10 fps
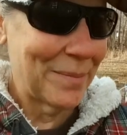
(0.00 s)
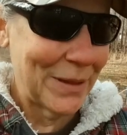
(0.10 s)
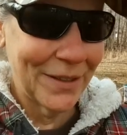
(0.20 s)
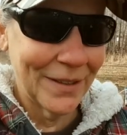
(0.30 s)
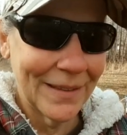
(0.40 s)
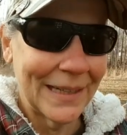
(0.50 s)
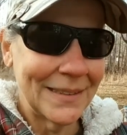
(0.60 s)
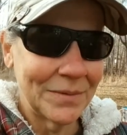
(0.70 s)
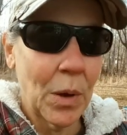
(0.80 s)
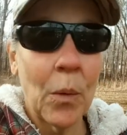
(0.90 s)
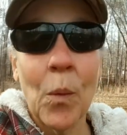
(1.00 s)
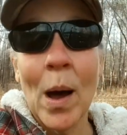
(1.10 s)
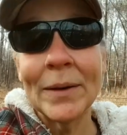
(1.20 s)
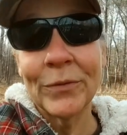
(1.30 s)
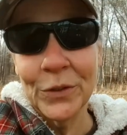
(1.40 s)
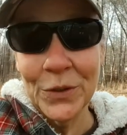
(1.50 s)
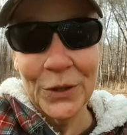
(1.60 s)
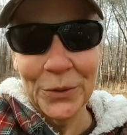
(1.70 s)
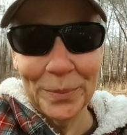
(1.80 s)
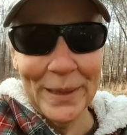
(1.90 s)
and they they well, one flew the
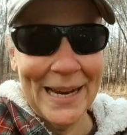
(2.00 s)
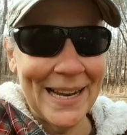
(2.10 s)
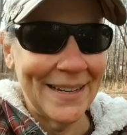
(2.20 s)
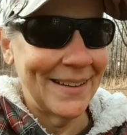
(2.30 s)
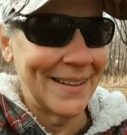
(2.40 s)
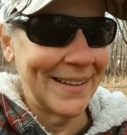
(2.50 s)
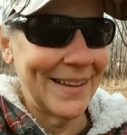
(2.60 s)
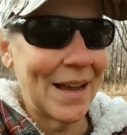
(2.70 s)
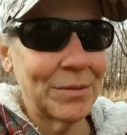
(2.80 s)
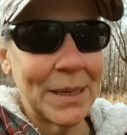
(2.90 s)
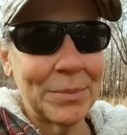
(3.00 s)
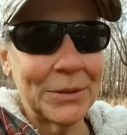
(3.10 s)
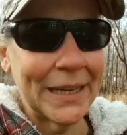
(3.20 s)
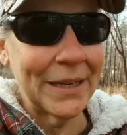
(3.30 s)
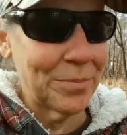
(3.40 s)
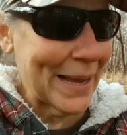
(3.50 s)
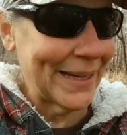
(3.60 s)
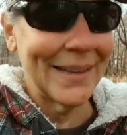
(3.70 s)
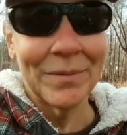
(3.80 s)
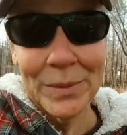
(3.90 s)
coop, and uh, I was able to get her back
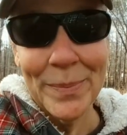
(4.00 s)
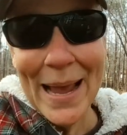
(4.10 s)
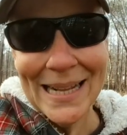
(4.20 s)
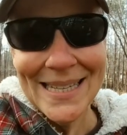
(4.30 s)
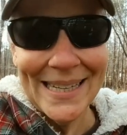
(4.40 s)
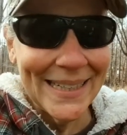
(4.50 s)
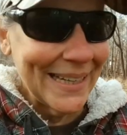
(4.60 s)
in. It was Patsy.